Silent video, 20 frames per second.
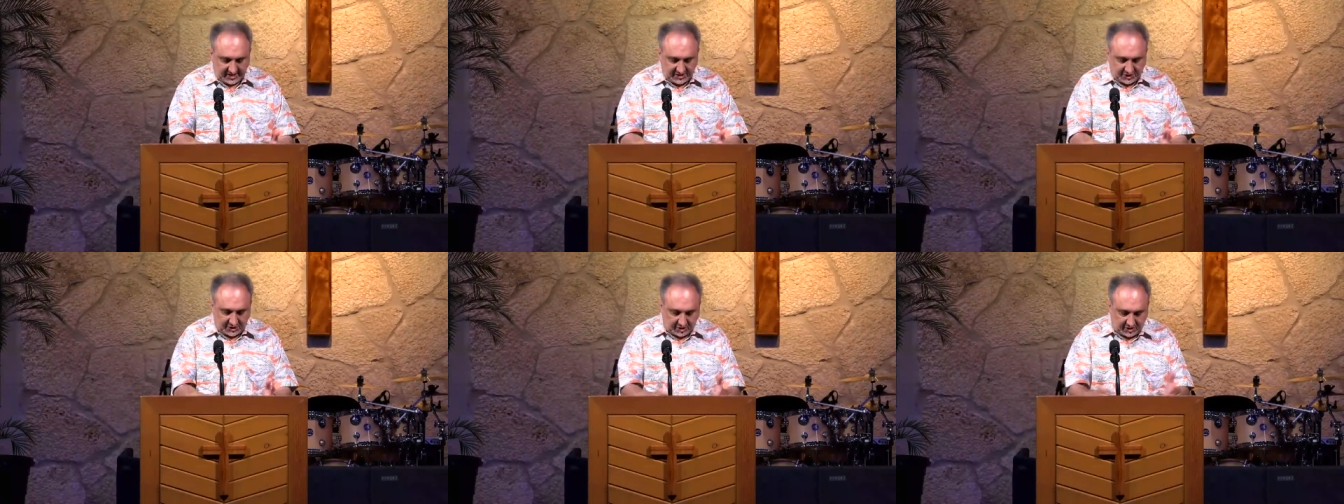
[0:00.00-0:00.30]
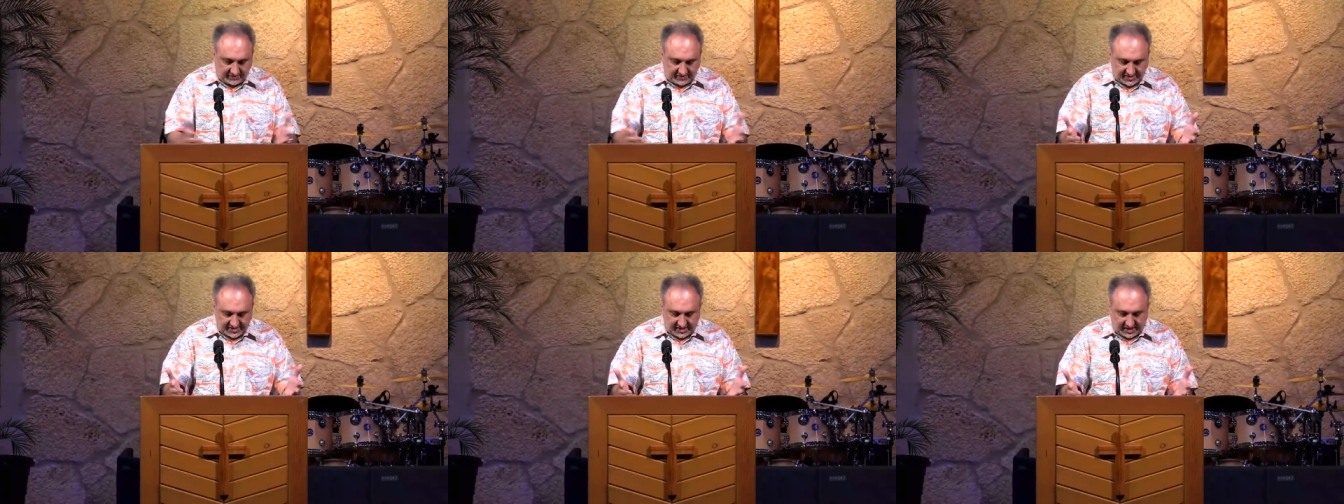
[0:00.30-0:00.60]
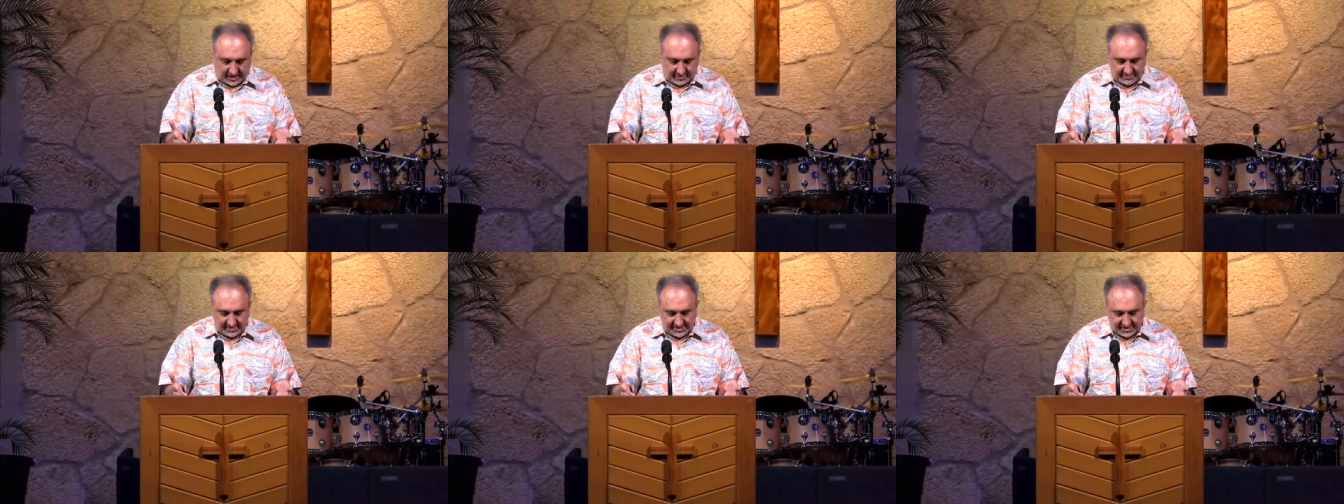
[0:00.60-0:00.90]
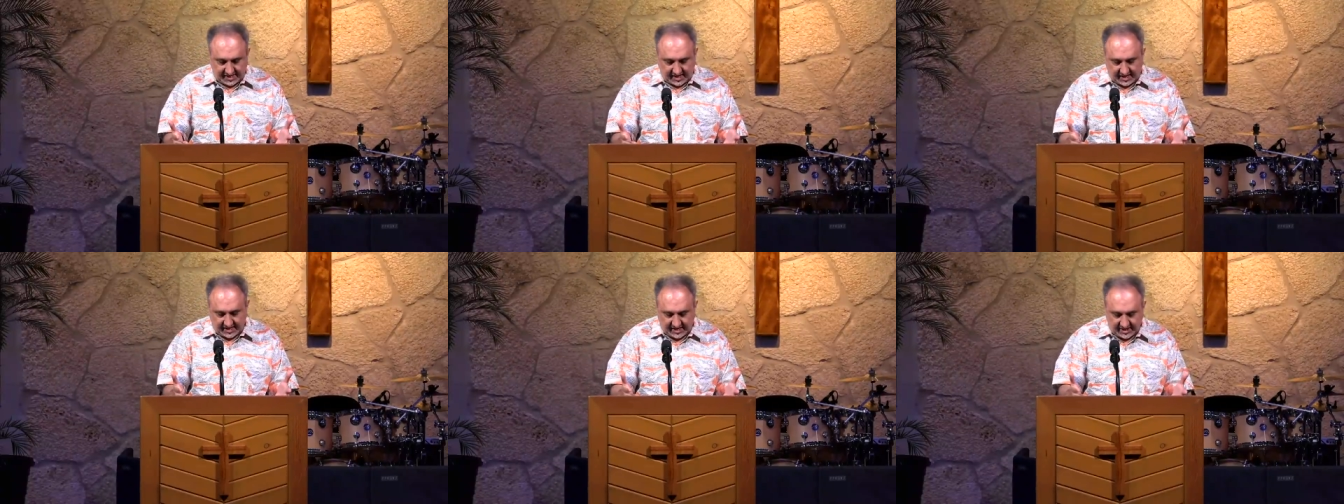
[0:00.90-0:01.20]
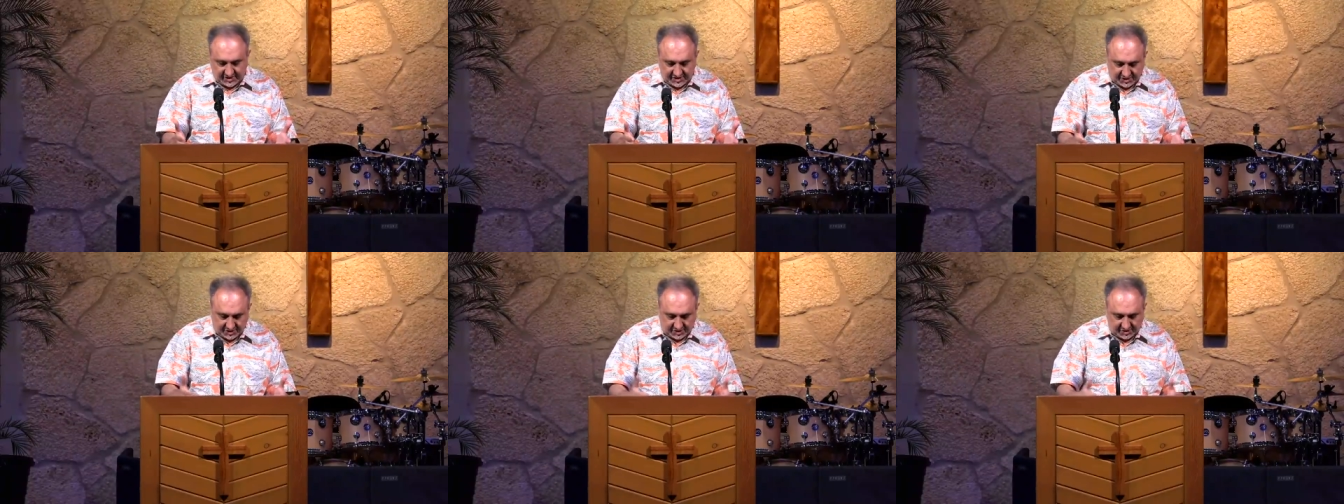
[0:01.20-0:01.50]
as good of a time as
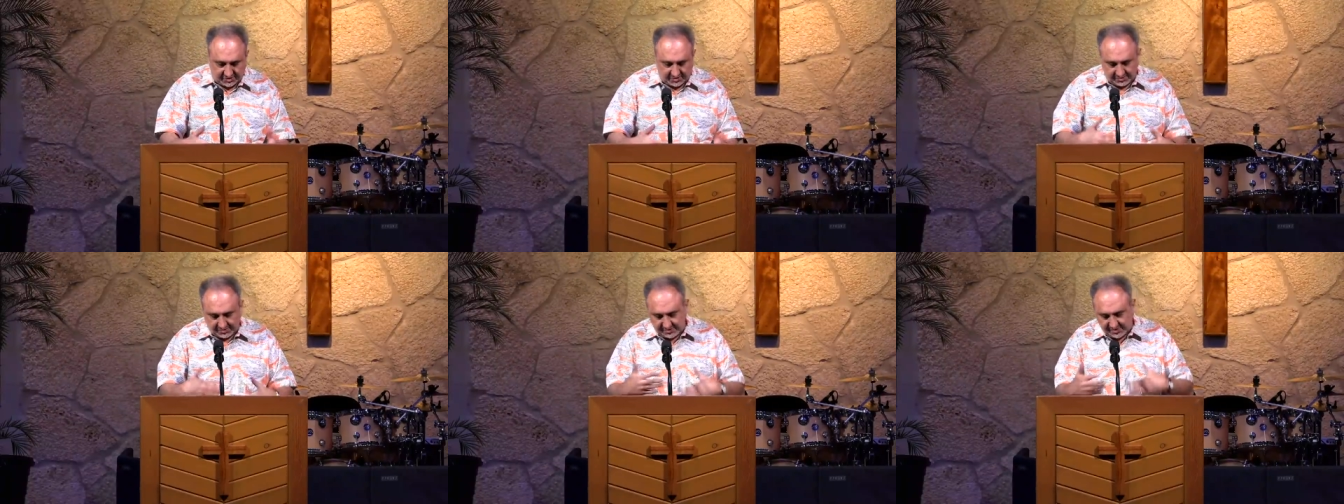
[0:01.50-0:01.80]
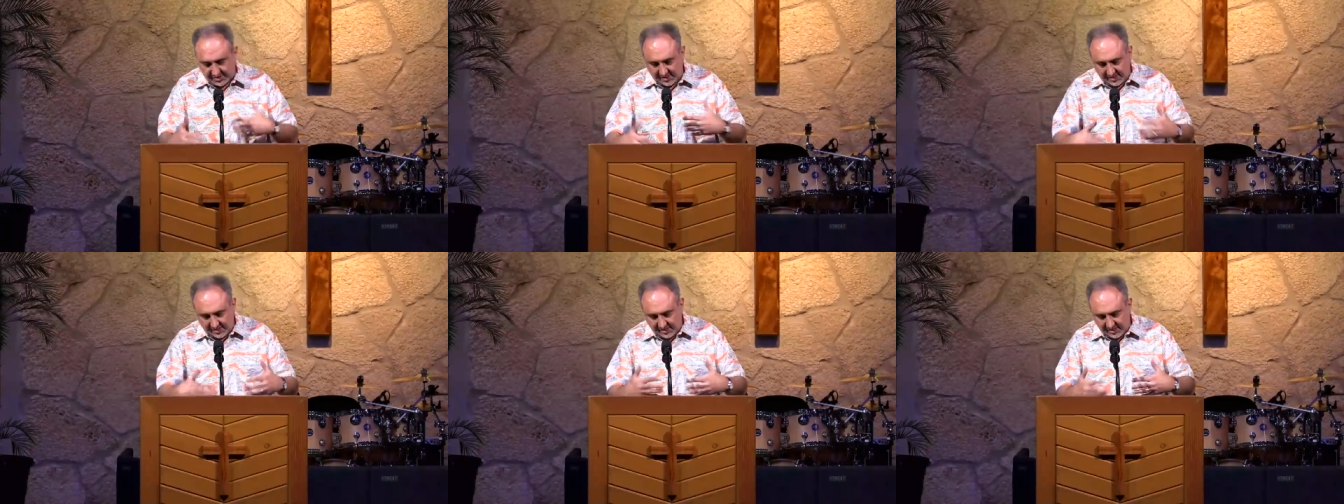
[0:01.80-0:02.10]
any, to